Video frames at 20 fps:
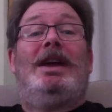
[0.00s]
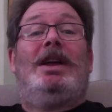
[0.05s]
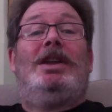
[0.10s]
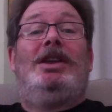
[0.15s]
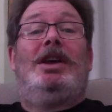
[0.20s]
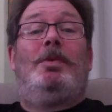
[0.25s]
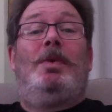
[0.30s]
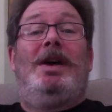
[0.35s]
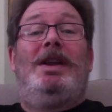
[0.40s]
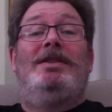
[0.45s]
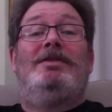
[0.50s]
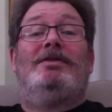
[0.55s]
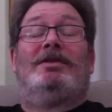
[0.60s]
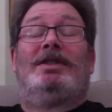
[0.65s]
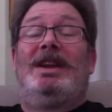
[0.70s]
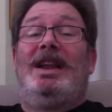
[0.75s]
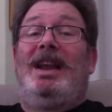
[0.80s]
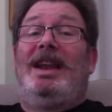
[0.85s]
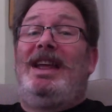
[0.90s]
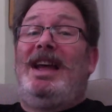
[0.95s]
You weren't
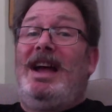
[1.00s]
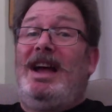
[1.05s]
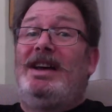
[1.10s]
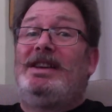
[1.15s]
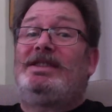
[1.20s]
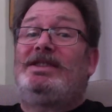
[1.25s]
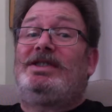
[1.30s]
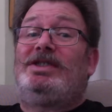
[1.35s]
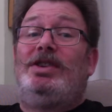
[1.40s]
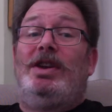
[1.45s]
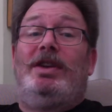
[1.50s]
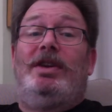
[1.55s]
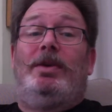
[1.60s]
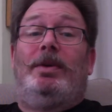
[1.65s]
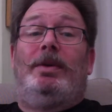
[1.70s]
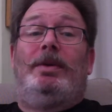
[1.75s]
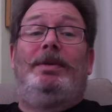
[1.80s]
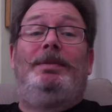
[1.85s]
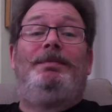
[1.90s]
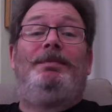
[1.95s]
really asked, you
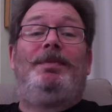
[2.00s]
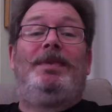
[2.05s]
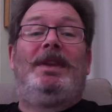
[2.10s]
know."